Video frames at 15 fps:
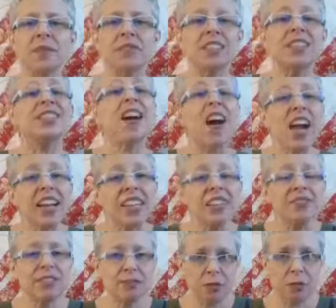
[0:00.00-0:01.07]
This kind
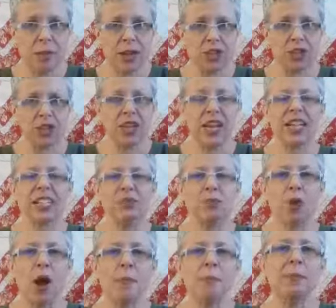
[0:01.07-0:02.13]
of information has
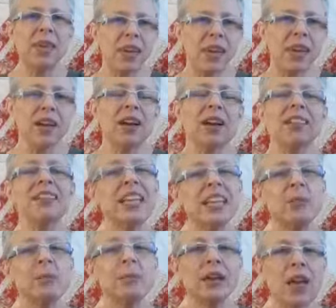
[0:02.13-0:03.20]
brought me a
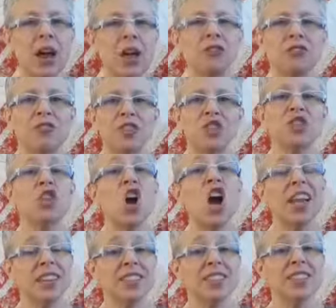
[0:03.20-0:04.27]
little bit out of the
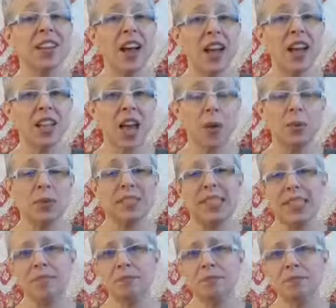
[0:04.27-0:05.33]
shock and denial I was
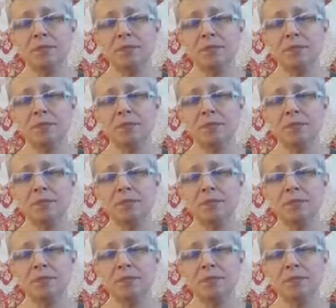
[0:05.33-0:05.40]
in.